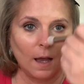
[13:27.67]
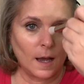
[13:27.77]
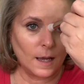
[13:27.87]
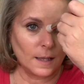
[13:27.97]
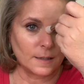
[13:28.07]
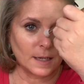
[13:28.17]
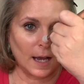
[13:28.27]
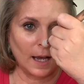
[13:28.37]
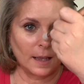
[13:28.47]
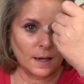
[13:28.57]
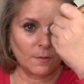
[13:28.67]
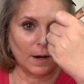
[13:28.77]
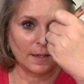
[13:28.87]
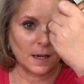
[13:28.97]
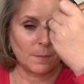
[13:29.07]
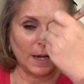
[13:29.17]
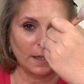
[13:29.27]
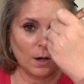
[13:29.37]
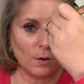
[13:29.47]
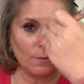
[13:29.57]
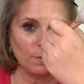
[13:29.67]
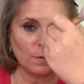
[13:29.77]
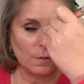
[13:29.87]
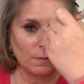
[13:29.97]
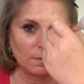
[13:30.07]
I like to highlight right down my nose.